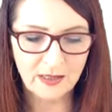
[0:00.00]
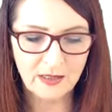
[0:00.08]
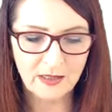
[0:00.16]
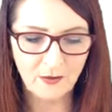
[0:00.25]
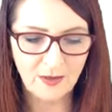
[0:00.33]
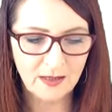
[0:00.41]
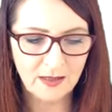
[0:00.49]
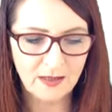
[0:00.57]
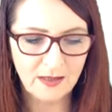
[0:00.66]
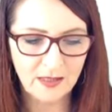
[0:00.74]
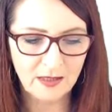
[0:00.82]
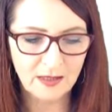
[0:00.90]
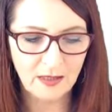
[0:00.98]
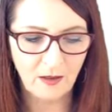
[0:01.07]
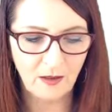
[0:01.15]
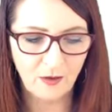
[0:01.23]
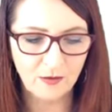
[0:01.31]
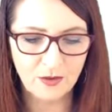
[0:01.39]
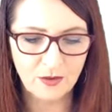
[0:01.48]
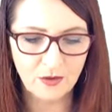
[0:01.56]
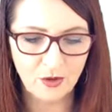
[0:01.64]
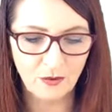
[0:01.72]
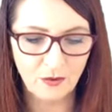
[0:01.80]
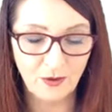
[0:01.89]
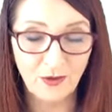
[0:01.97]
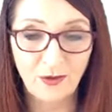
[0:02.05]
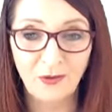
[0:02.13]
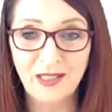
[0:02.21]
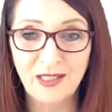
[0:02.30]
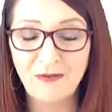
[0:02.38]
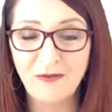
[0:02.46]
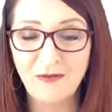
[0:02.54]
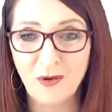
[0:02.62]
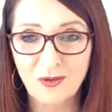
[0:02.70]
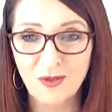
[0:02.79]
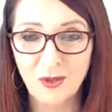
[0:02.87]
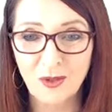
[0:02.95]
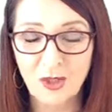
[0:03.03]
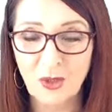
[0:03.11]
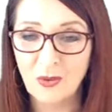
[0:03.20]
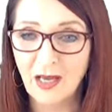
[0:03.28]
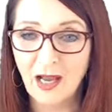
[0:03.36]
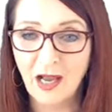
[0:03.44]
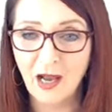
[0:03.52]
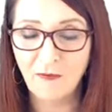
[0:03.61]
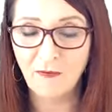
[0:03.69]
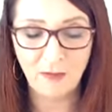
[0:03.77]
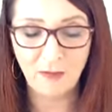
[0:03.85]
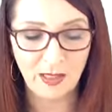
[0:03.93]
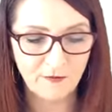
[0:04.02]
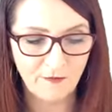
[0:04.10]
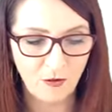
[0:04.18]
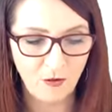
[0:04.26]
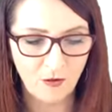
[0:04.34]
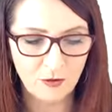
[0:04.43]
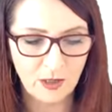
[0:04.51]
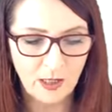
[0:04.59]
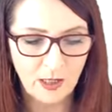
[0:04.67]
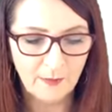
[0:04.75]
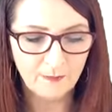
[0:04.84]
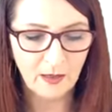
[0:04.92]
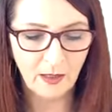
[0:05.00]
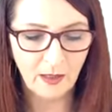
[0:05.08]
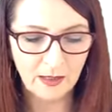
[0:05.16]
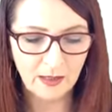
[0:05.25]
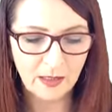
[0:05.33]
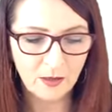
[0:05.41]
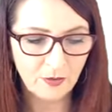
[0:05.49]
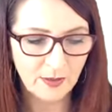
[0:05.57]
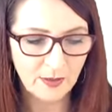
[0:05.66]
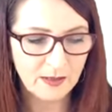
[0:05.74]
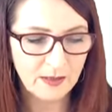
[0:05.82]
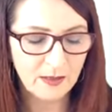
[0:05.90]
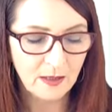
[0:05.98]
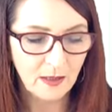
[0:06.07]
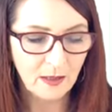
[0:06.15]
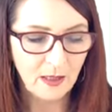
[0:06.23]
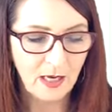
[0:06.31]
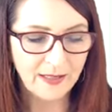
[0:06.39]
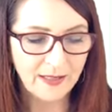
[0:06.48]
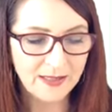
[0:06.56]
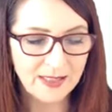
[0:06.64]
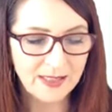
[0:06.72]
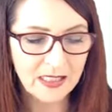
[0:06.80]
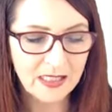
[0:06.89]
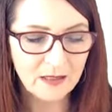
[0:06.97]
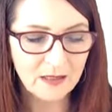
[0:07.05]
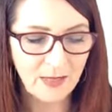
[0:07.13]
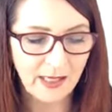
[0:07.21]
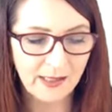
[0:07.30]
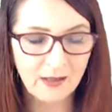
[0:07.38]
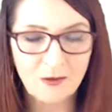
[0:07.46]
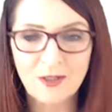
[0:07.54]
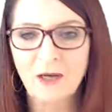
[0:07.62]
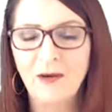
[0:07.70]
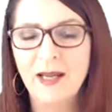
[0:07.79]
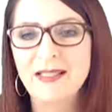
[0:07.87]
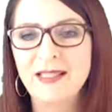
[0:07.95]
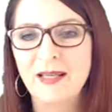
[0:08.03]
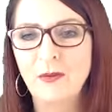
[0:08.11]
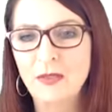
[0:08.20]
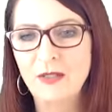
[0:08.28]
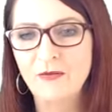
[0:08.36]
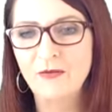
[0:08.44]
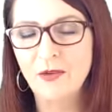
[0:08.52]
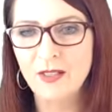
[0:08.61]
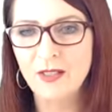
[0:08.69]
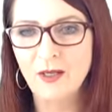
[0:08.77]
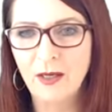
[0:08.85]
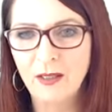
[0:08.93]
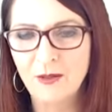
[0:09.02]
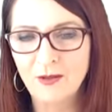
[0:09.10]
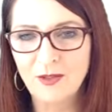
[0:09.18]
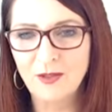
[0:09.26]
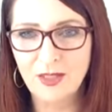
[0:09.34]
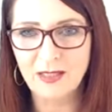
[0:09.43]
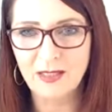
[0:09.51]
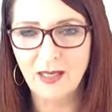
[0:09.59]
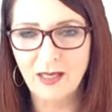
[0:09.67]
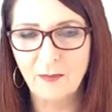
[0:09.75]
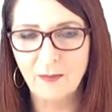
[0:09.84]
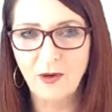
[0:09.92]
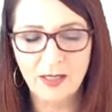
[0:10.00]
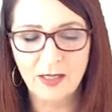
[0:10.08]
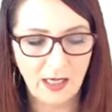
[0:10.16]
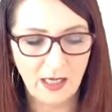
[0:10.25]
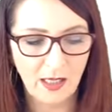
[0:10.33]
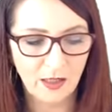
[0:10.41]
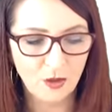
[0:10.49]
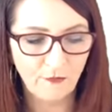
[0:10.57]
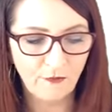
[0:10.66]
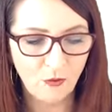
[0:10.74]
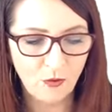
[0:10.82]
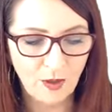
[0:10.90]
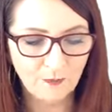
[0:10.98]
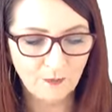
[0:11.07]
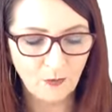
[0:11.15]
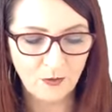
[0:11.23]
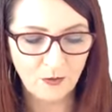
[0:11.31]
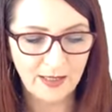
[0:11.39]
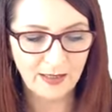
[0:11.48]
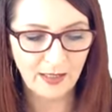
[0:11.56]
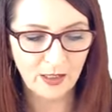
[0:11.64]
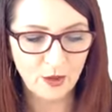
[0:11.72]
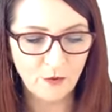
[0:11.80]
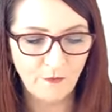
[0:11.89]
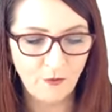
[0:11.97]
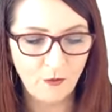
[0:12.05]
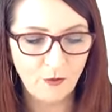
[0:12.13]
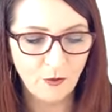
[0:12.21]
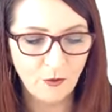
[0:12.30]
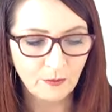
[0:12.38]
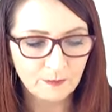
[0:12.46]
So that's close to a threefold, you know, 2.5+ fold increase. Under 6 male, so our son was first diagnosed just prior to age 4, or around age 4.